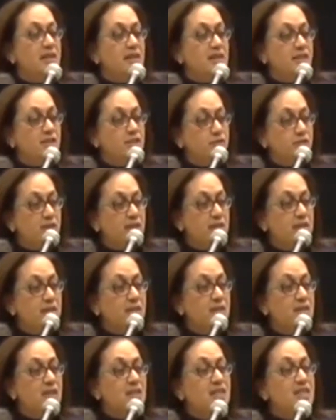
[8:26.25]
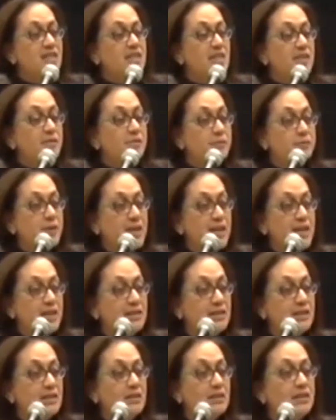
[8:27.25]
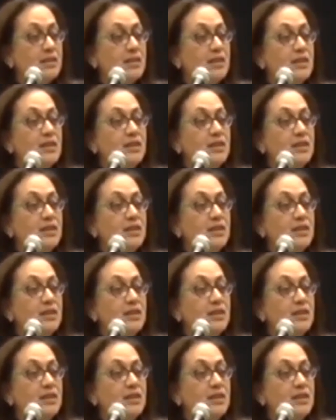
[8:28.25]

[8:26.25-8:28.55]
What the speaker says: Their strength is their faith